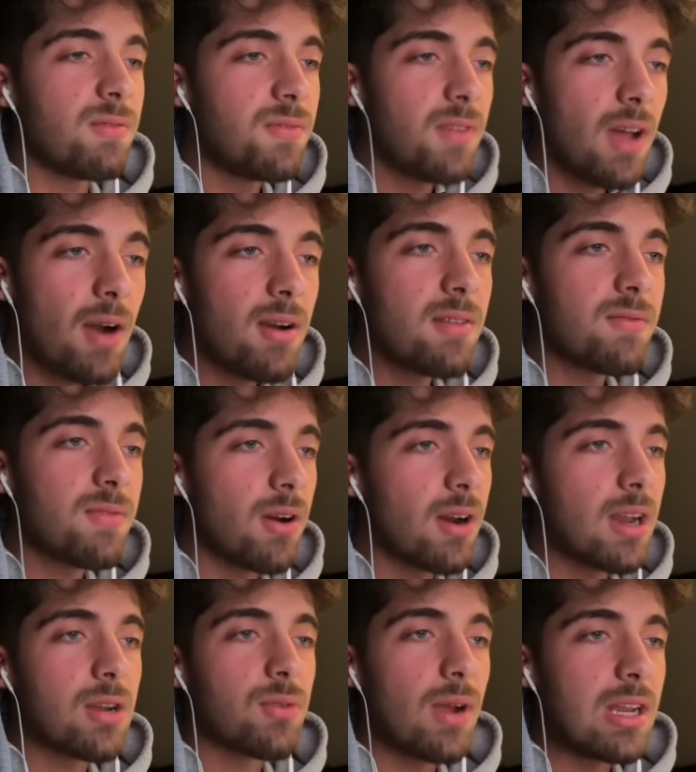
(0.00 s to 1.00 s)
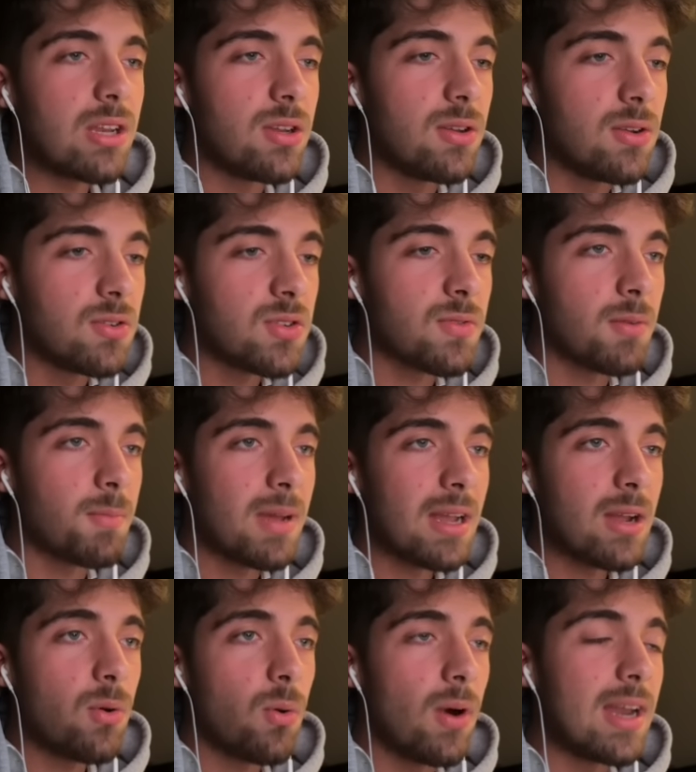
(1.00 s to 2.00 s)
very, very great news for
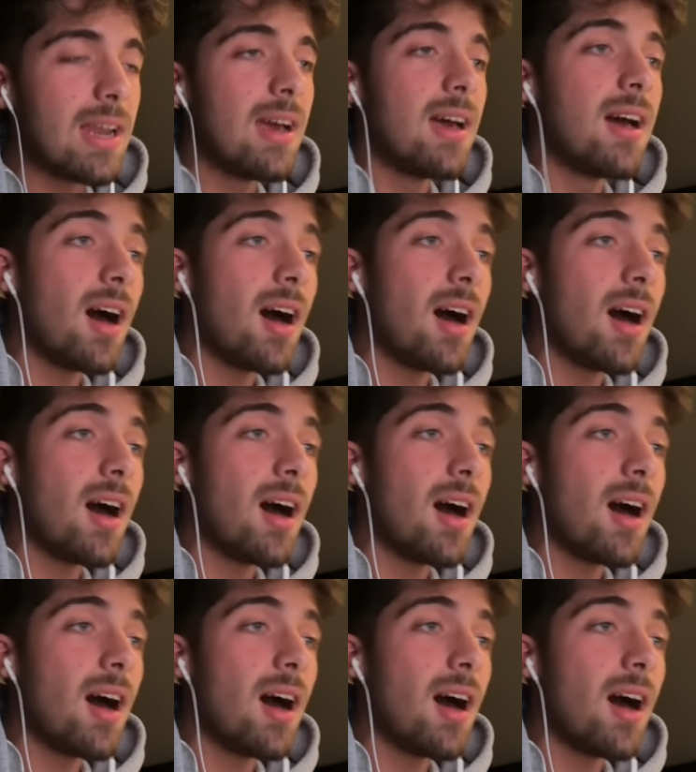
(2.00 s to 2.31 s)
Bitcoin.